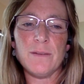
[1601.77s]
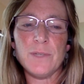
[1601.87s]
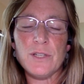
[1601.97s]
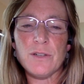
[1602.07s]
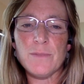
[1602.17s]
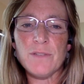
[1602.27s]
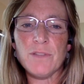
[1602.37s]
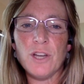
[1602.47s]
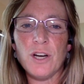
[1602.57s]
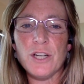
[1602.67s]
in terms
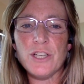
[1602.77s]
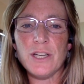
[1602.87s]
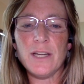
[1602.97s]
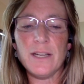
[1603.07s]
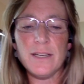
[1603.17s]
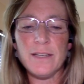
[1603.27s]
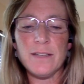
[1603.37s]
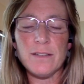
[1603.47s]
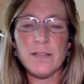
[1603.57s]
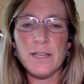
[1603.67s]
of lodging
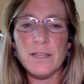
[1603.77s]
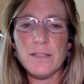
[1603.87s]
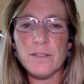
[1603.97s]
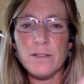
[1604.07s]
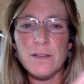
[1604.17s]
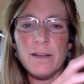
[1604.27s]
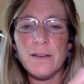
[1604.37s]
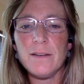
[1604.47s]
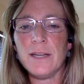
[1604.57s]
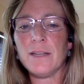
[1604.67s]

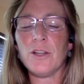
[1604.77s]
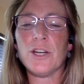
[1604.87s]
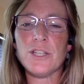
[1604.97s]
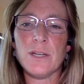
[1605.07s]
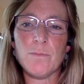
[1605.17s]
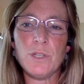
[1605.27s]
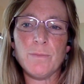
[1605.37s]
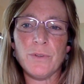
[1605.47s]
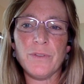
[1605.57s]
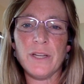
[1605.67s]
and lodging
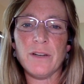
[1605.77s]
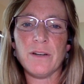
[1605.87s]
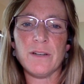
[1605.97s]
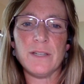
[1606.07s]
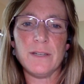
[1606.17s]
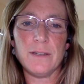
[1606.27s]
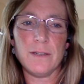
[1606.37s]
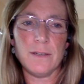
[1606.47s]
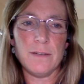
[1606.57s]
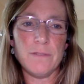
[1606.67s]
people that are
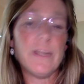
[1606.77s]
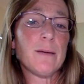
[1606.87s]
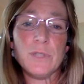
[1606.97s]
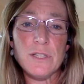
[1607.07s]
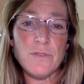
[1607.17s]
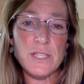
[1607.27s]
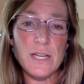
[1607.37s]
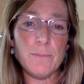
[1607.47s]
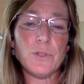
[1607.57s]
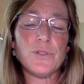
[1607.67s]
families, for
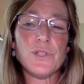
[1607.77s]
example.